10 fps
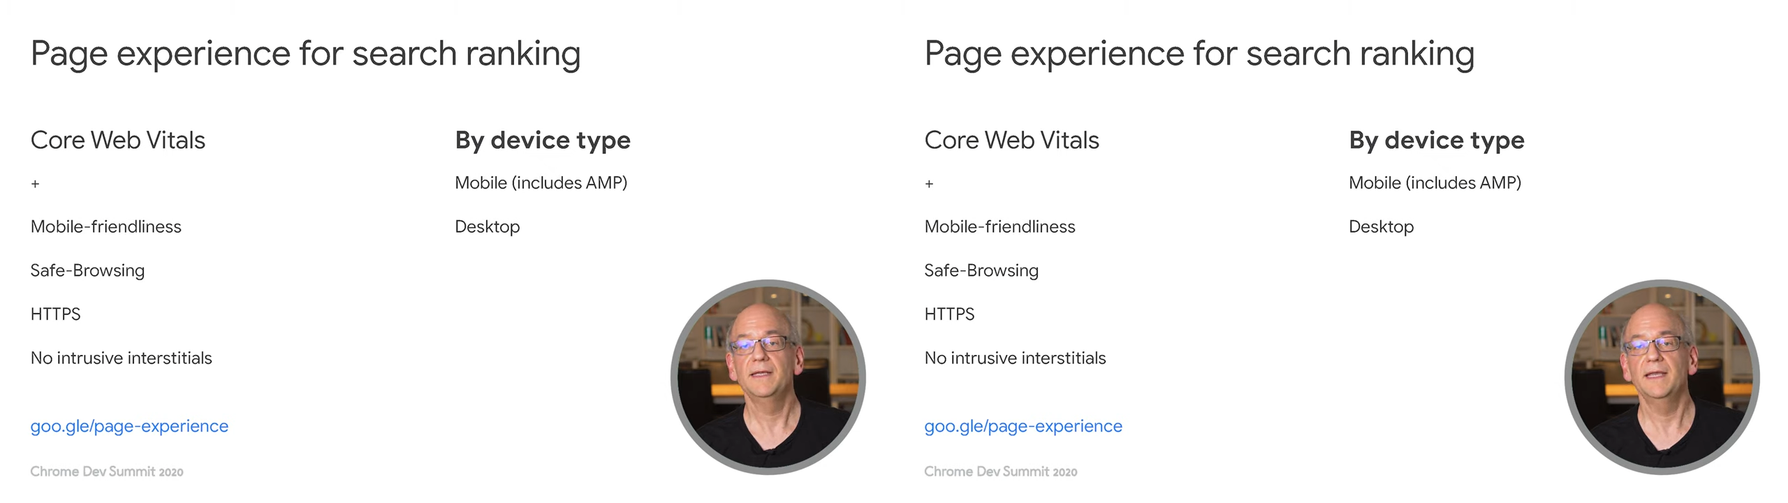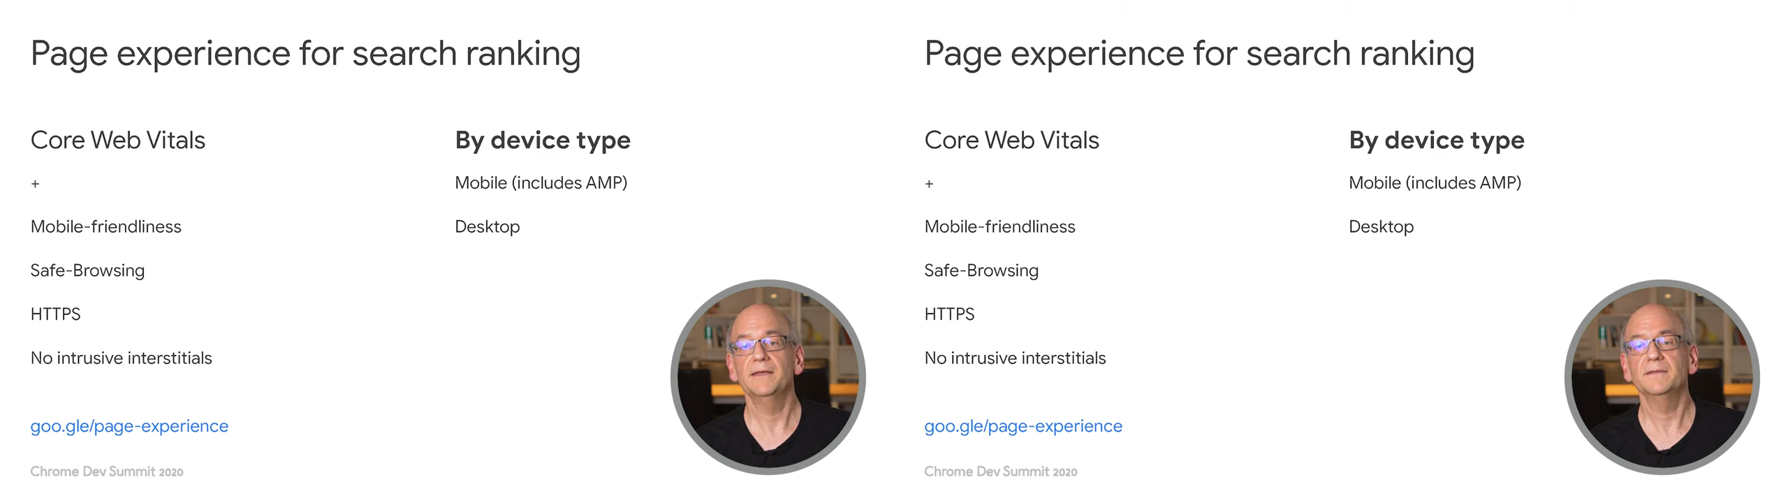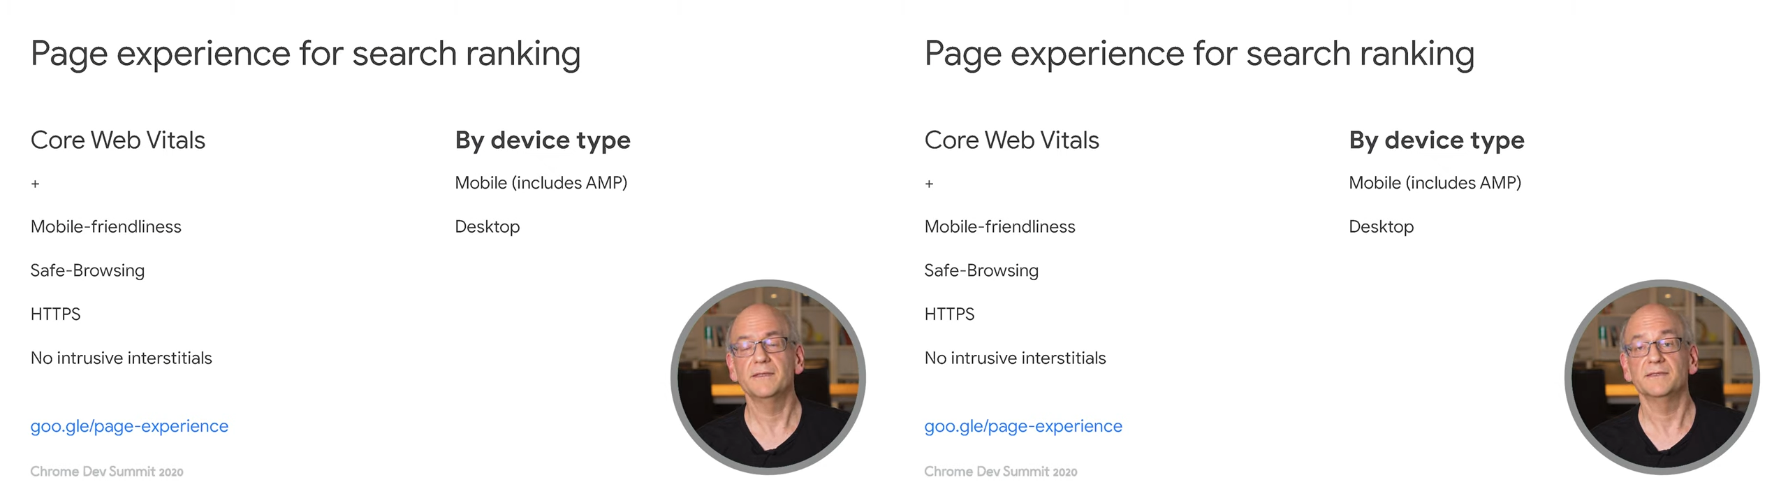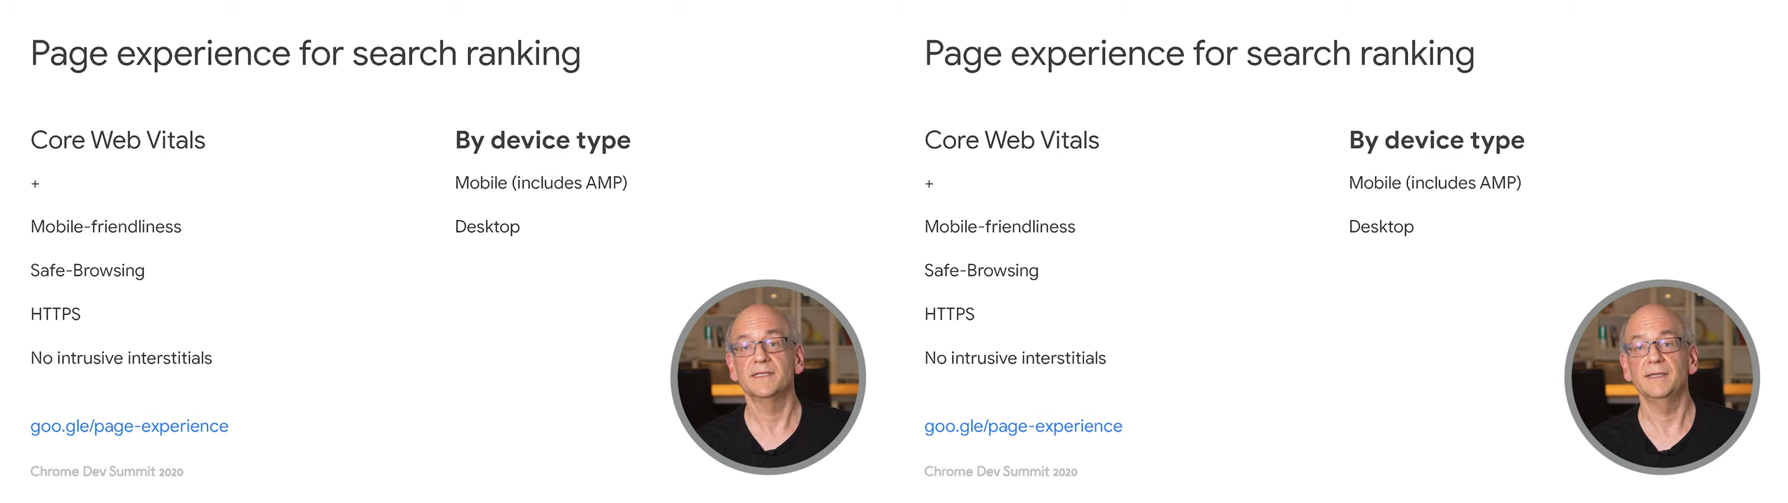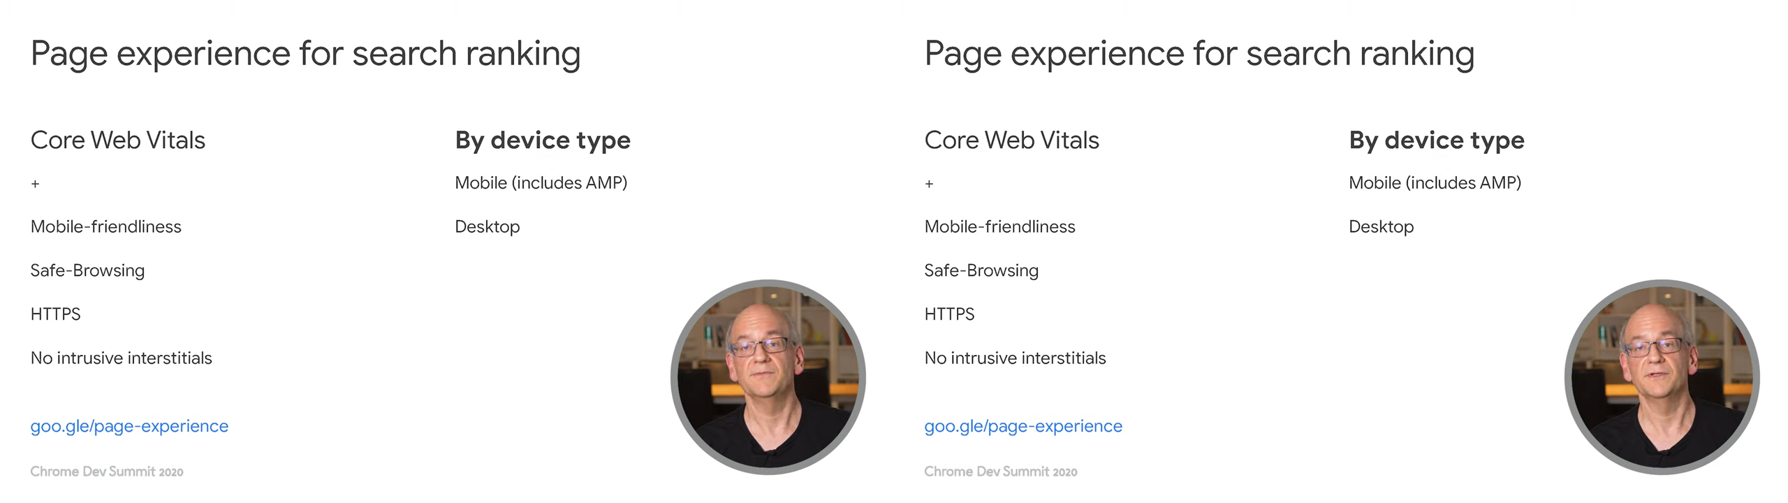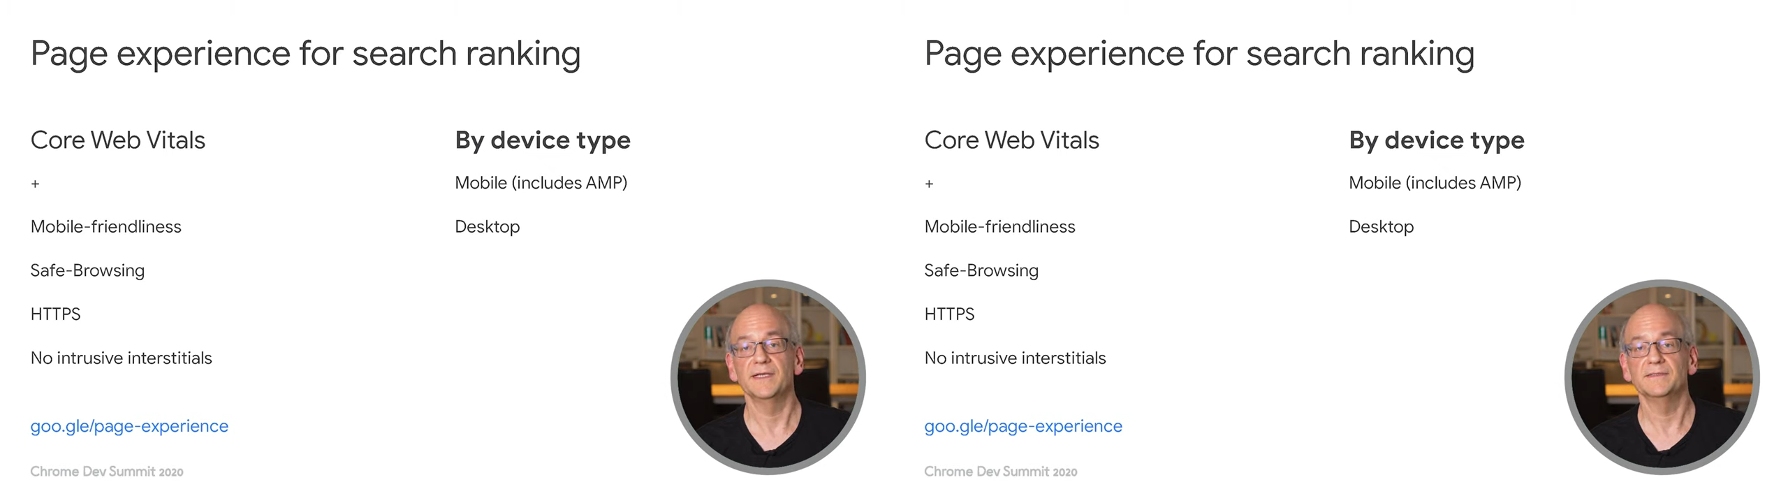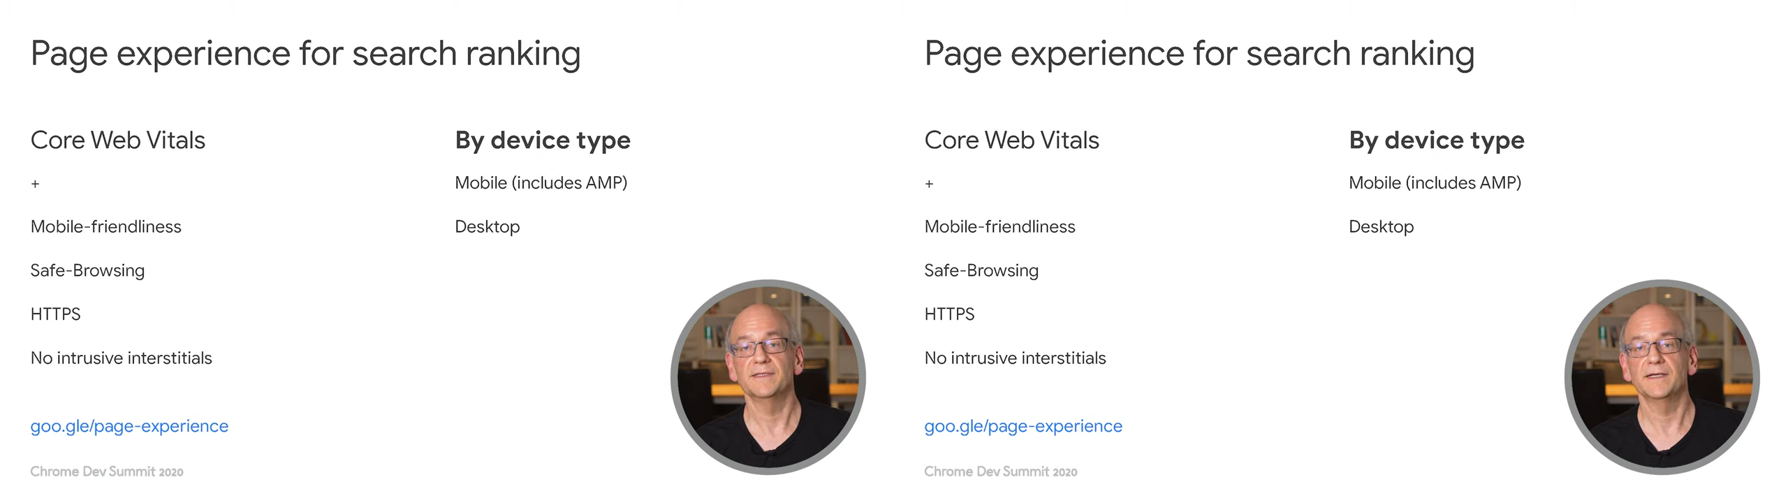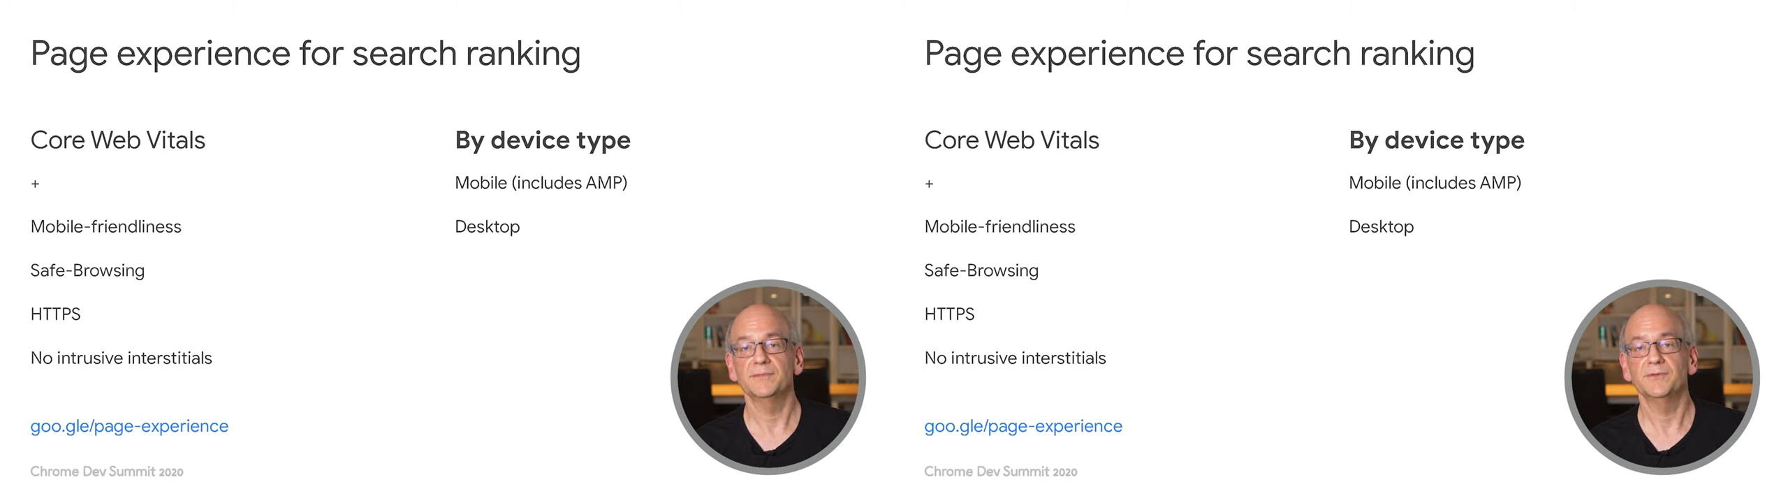and the same for
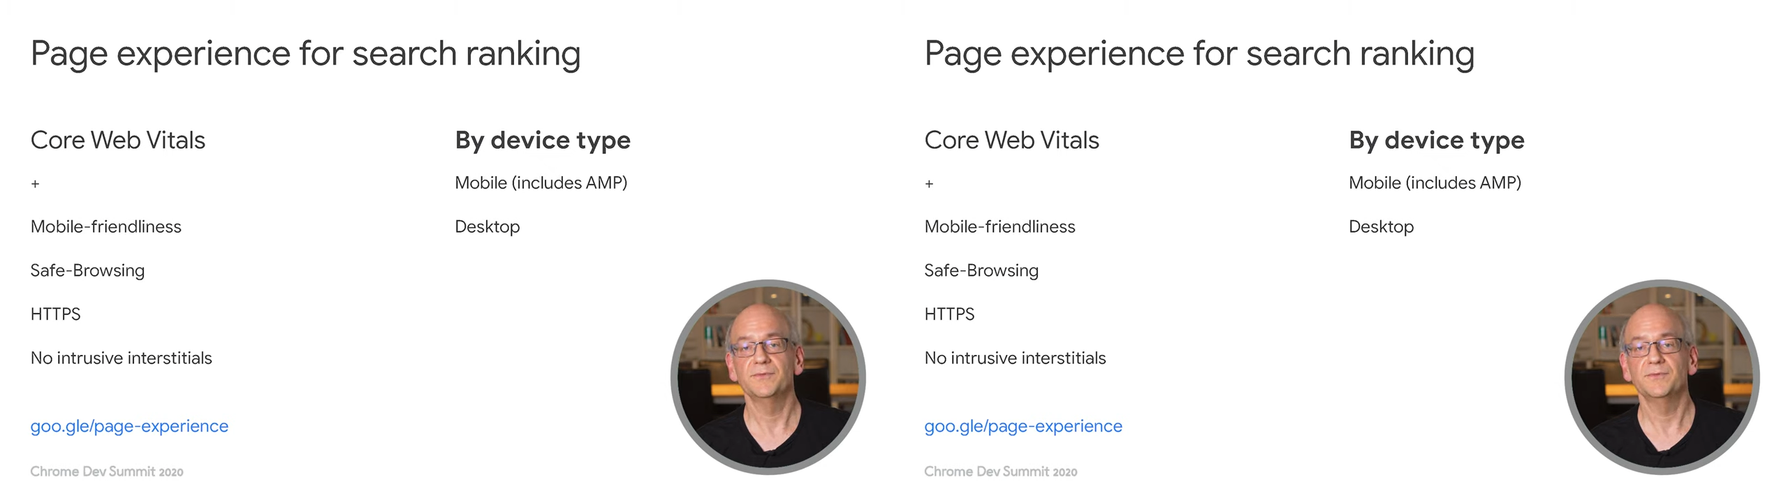desktop.